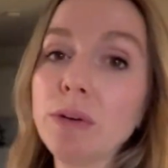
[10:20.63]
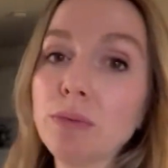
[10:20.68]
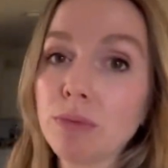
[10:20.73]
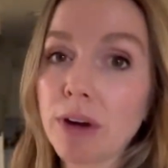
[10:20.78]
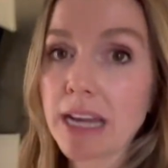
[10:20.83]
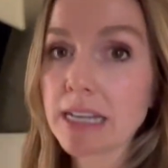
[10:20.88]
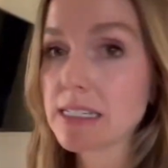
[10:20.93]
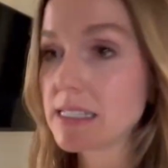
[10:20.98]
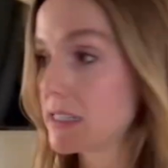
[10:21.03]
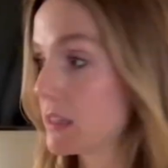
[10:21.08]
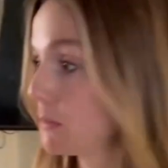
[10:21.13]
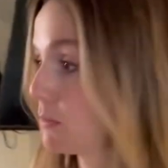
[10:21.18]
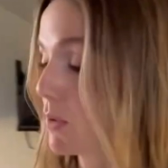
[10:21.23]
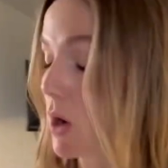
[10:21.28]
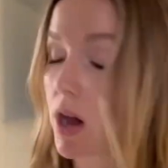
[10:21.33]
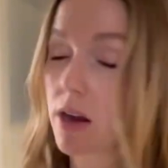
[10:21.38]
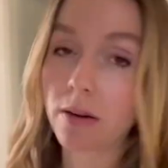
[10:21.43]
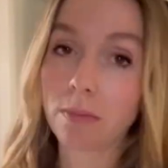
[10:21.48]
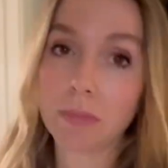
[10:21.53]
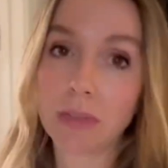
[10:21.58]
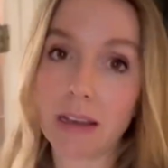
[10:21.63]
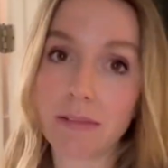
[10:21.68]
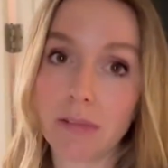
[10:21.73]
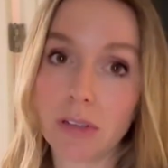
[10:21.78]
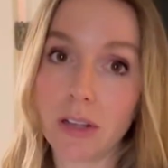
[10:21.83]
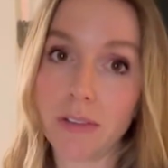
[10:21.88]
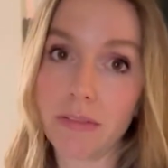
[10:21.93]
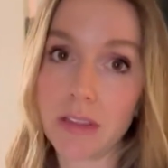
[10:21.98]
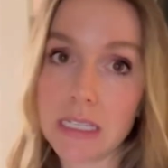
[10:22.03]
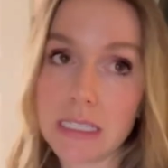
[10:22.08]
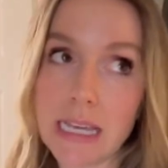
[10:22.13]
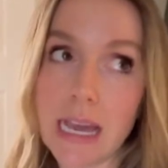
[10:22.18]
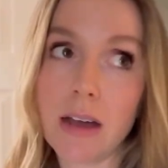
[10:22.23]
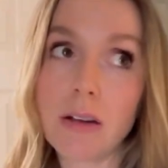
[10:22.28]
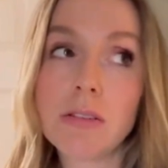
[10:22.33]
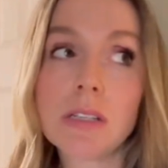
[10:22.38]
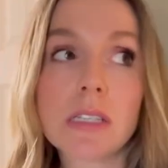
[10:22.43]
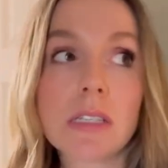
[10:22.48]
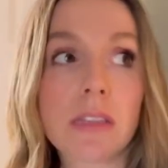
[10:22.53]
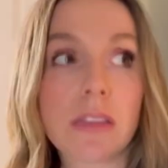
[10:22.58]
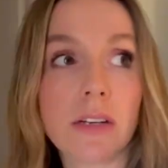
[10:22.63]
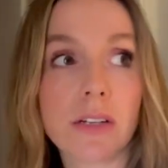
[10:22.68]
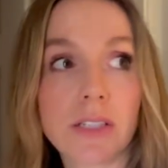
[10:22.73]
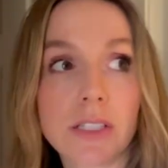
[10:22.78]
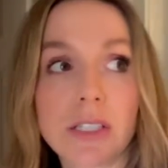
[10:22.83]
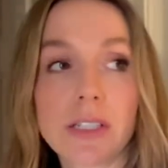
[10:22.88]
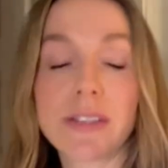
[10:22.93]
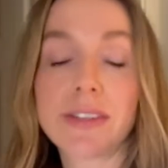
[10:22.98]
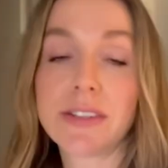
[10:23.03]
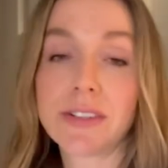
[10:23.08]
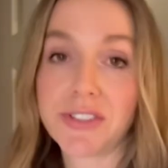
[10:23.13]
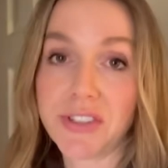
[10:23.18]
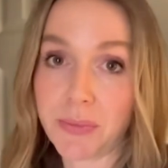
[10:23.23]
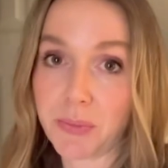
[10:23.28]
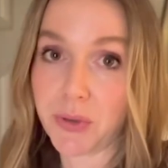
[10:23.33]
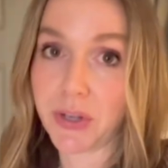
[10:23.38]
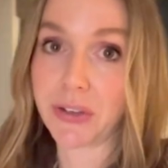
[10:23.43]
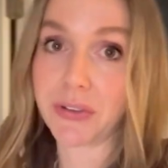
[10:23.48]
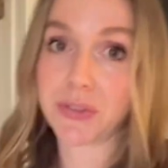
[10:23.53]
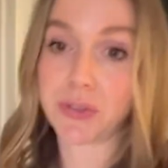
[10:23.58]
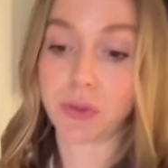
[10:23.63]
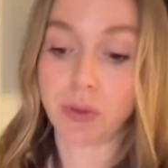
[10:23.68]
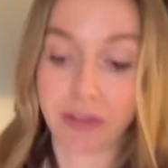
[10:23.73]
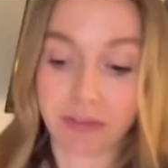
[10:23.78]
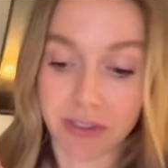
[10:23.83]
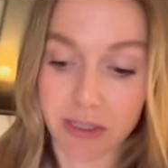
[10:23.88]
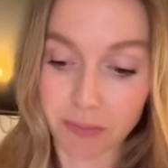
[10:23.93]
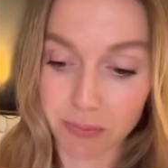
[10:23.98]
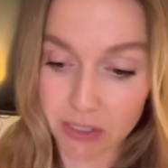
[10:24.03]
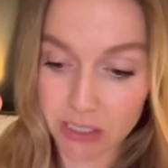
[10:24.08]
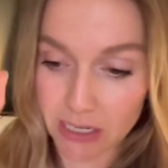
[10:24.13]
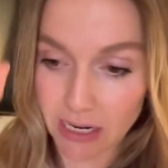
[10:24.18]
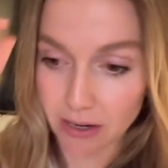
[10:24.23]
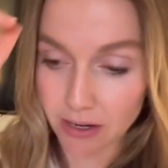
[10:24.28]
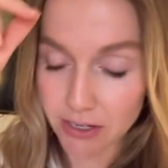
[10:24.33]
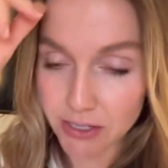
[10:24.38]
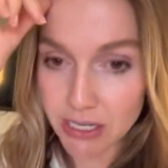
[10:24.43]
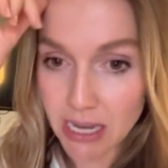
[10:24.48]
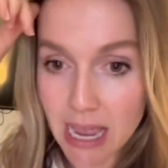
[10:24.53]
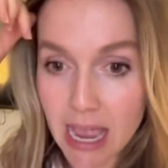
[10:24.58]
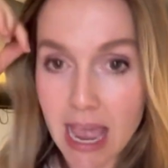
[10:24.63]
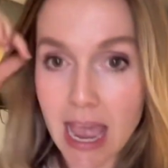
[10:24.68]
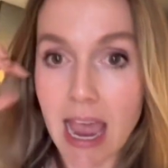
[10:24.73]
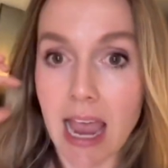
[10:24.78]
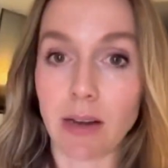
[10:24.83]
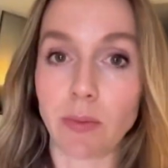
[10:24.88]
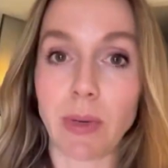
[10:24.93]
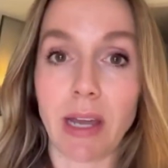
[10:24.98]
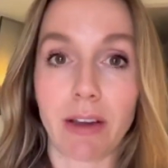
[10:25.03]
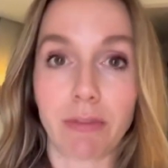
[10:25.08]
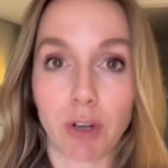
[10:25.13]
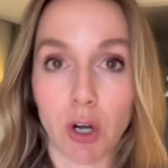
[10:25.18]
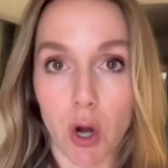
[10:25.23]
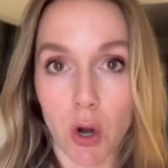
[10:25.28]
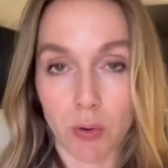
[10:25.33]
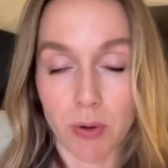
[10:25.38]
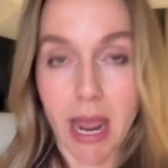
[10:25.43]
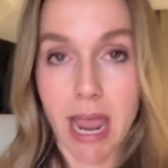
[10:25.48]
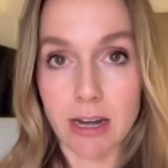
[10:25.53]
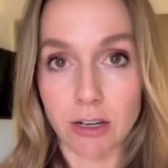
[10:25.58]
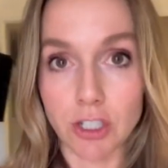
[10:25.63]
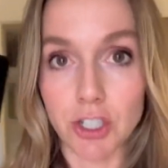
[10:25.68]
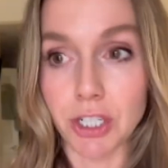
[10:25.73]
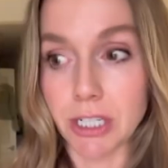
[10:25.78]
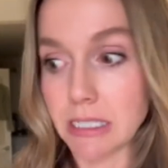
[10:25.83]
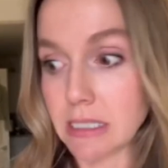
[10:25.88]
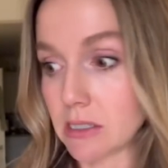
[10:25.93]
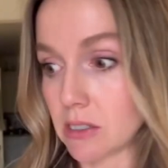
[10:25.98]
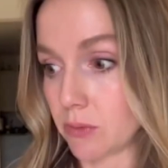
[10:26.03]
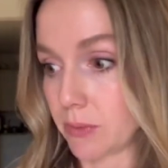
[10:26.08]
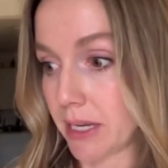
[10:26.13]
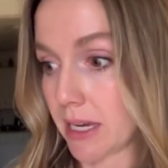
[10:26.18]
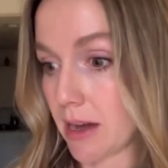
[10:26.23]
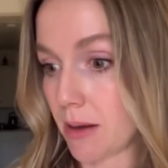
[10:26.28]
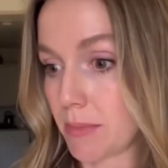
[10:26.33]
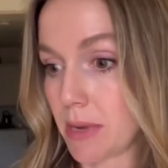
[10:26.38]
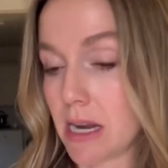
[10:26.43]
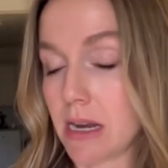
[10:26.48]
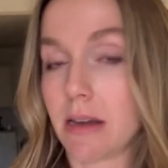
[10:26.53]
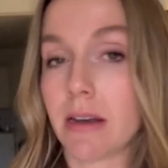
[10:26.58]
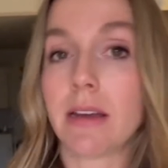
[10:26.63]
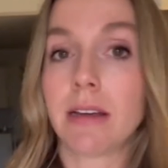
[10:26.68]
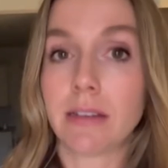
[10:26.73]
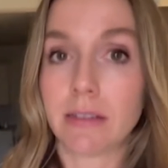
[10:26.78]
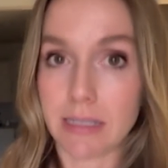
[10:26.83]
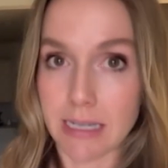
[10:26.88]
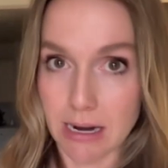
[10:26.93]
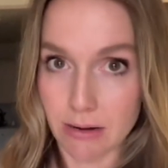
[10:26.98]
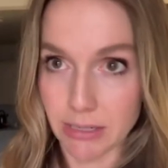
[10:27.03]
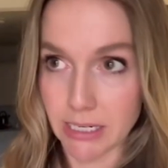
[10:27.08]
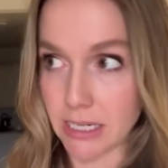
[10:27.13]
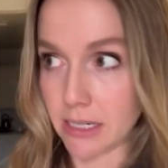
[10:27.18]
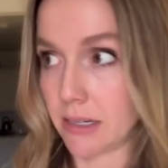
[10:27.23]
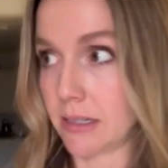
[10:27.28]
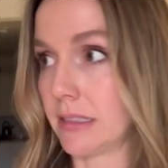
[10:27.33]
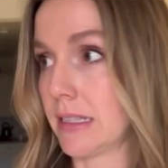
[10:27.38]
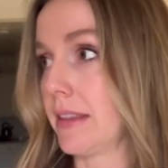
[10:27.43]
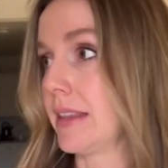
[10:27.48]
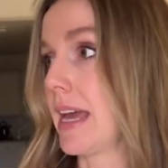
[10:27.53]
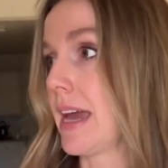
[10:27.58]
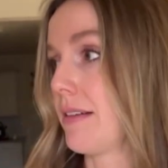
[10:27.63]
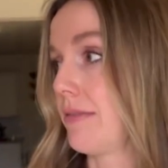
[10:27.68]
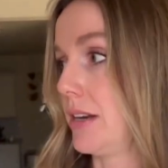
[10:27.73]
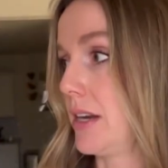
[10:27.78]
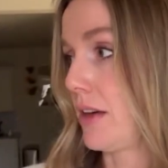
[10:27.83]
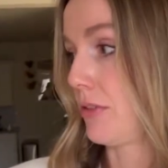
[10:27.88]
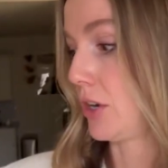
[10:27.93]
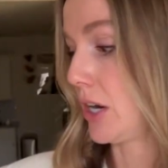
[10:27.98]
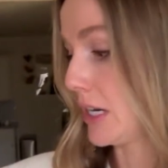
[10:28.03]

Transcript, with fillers: rent the bottom level of this house. There's someone else who lives upstairs and we have our own entrance. So we come in down here and then they have another